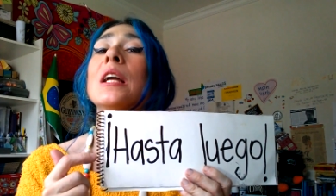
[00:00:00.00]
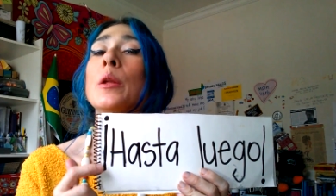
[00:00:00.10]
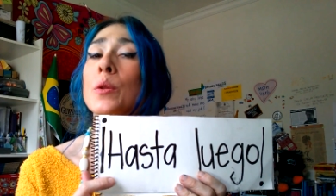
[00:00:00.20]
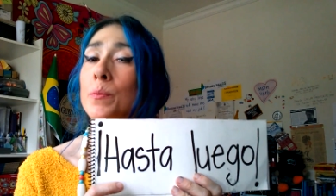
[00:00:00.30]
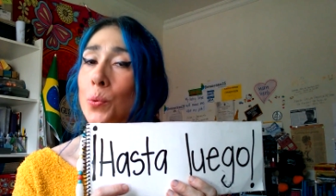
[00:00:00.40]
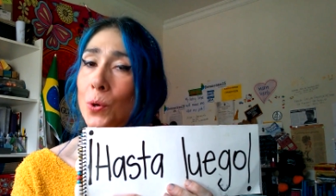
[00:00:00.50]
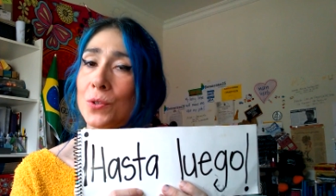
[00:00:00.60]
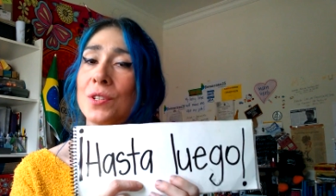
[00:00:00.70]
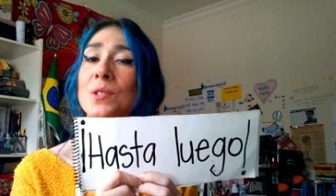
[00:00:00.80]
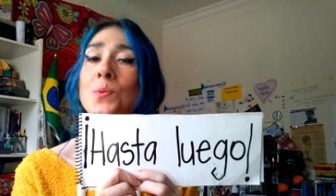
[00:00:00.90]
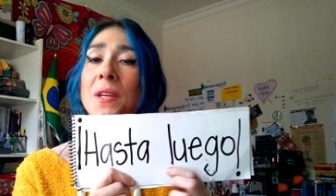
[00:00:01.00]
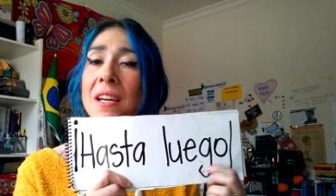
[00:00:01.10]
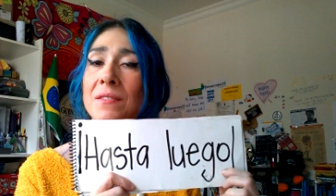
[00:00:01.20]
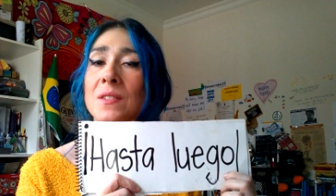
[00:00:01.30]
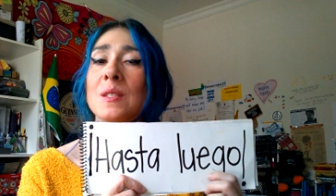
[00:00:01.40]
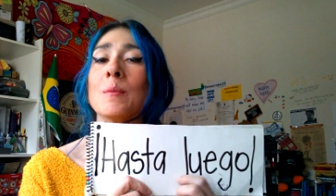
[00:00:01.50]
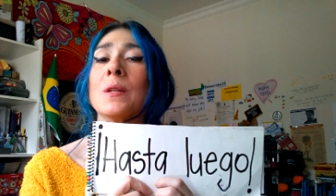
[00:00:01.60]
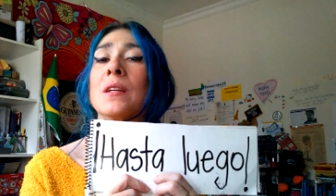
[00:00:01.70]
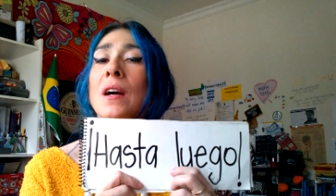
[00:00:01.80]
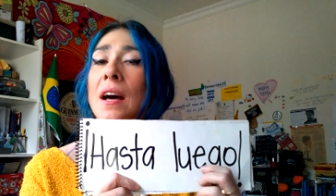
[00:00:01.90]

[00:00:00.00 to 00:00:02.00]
In Portuguese, we have a similar